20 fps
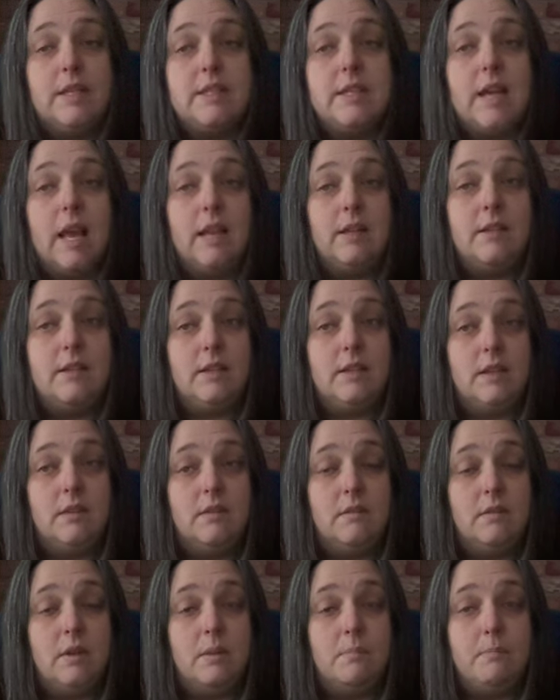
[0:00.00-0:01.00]
skeleton,
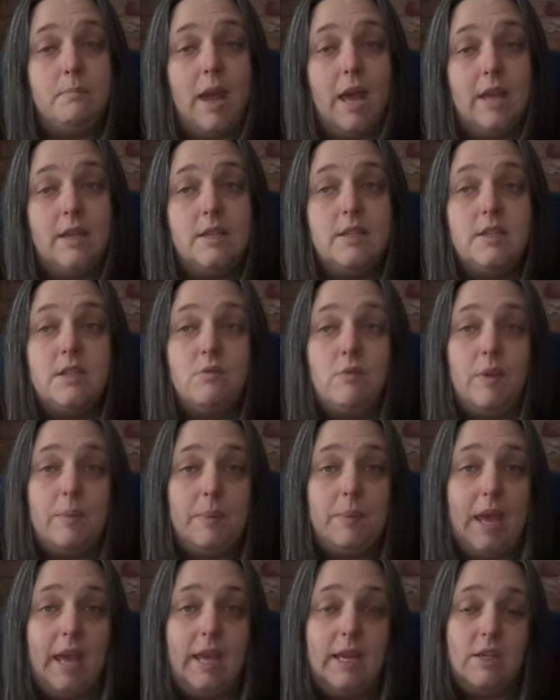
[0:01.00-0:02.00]
minus the rib
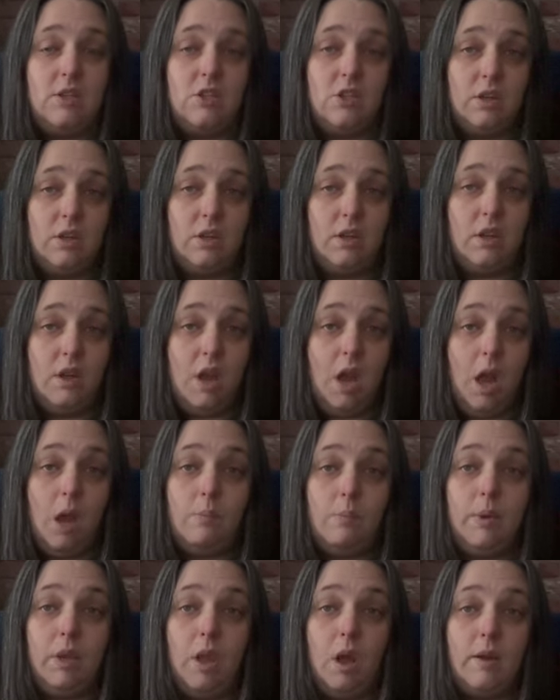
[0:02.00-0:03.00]
cage,
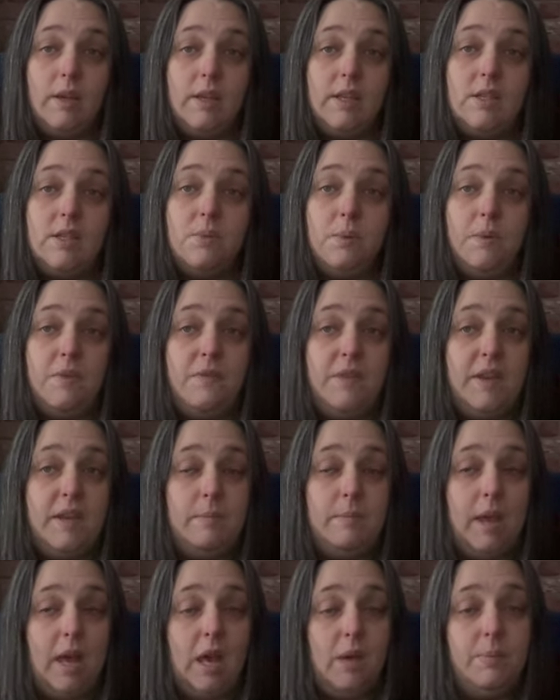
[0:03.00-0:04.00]
belonging to a
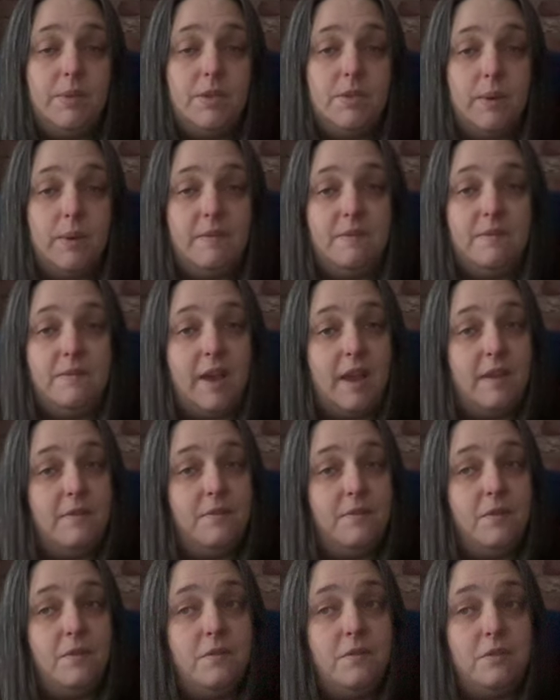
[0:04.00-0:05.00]
female between
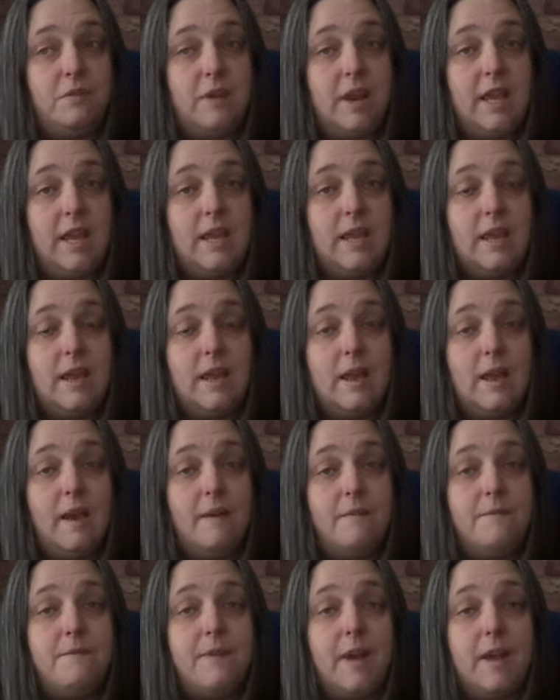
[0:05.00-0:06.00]
5'3"
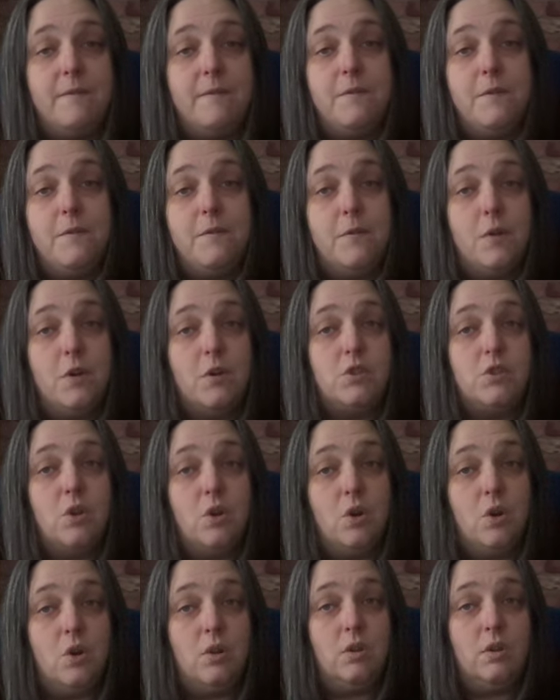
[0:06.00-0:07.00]
and 5'4"
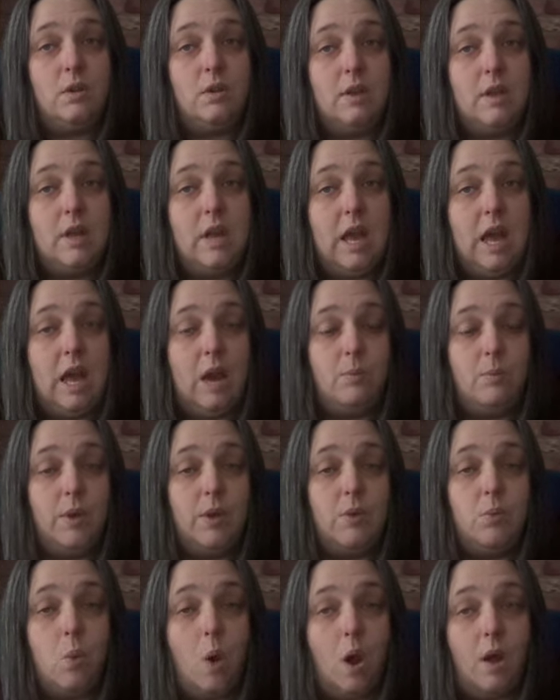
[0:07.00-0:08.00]
tall, and
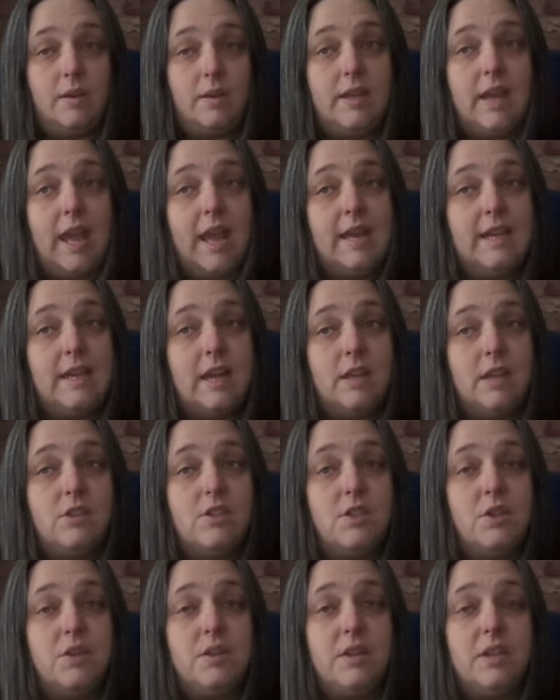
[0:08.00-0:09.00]
with 1 canine
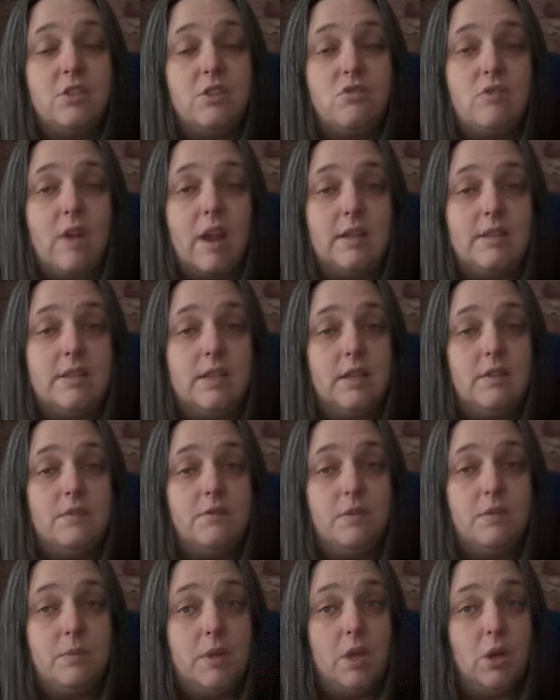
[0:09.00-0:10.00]
tooth extracted
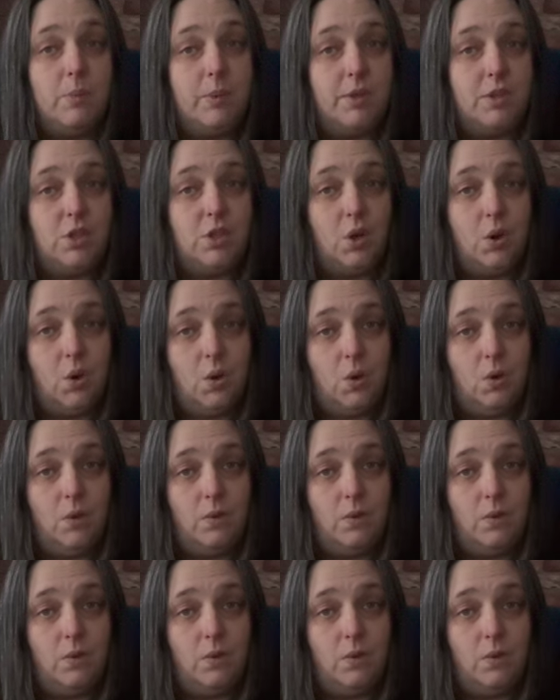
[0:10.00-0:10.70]
from the upper jaw.